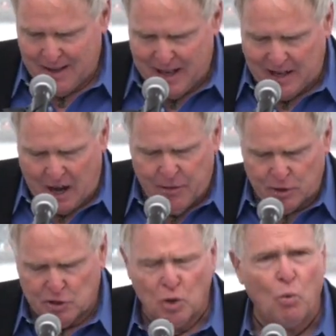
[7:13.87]
and
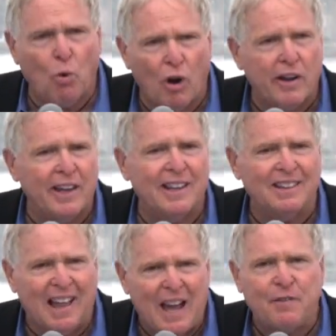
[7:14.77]
others who work in
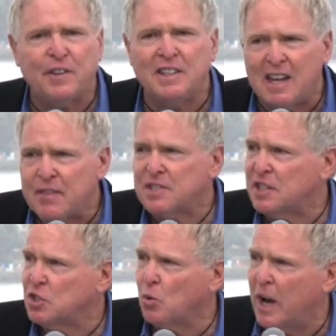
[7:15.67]
life and death
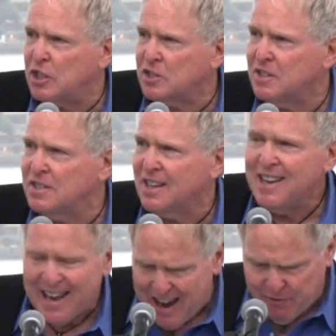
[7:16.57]
situations
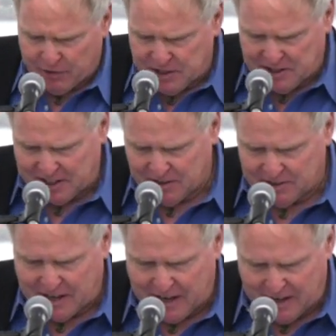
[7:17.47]
every single
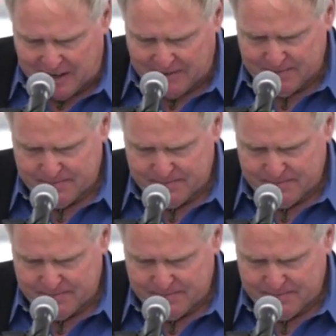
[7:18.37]
day